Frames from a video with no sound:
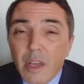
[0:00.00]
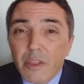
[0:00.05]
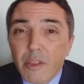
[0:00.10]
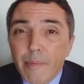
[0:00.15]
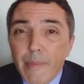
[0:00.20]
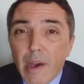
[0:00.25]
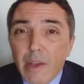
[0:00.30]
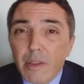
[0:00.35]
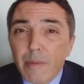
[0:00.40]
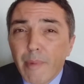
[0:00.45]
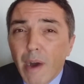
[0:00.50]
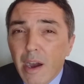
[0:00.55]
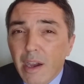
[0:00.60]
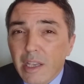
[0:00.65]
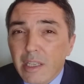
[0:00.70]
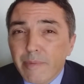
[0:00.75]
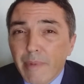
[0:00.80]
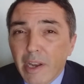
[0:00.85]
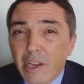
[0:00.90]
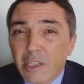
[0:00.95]
The
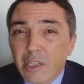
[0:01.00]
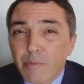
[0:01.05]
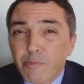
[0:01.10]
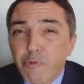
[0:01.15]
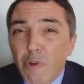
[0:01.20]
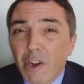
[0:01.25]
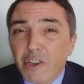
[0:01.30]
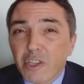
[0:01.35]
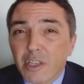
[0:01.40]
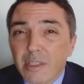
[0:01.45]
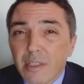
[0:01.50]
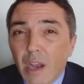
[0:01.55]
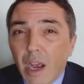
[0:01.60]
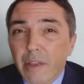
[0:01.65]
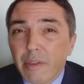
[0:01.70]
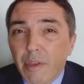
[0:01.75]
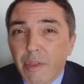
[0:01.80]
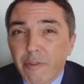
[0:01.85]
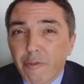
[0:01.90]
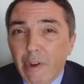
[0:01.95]
markets managed to brush
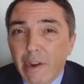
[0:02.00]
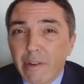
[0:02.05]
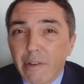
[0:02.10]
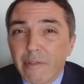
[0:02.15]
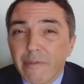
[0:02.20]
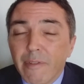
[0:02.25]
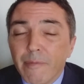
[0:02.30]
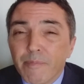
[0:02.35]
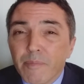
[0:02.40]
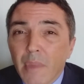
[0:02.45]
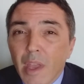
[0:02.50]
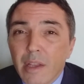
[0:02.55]
aside the threat of